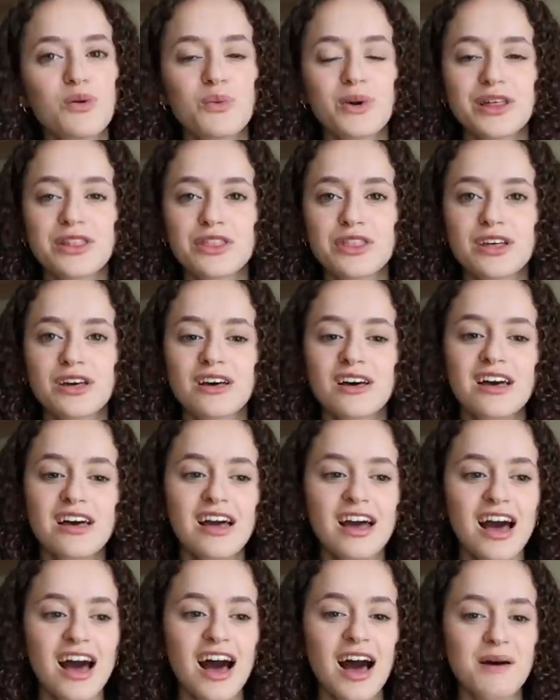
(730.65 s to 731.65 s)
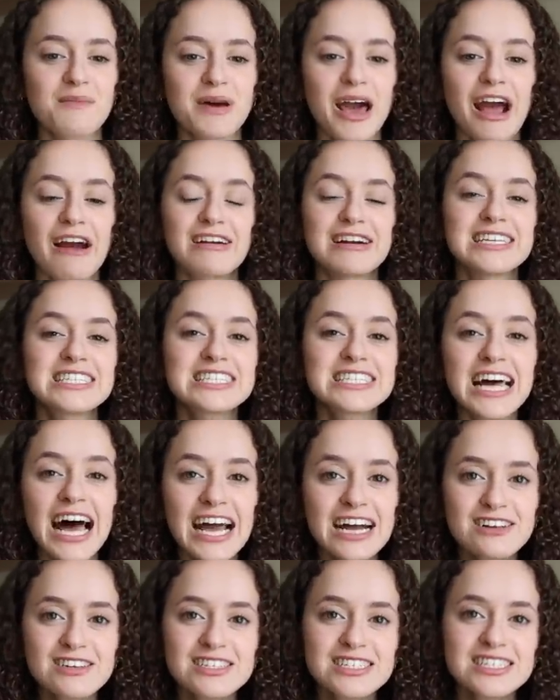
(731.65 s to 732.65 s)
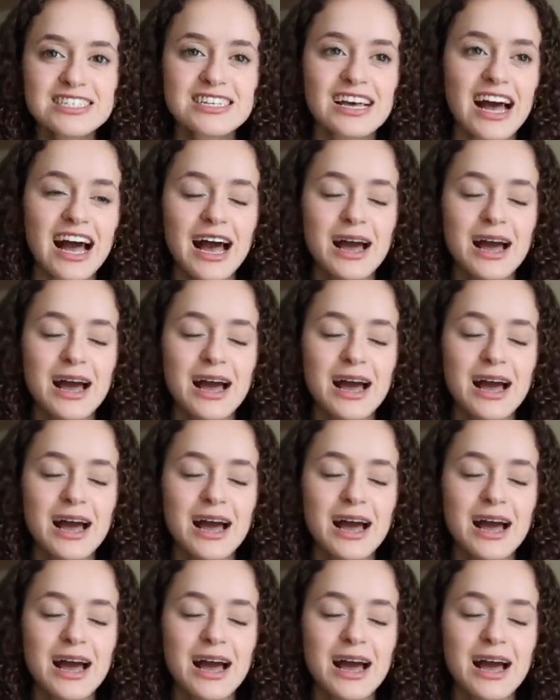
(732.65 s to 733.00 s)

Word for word: with um, Harry Styles.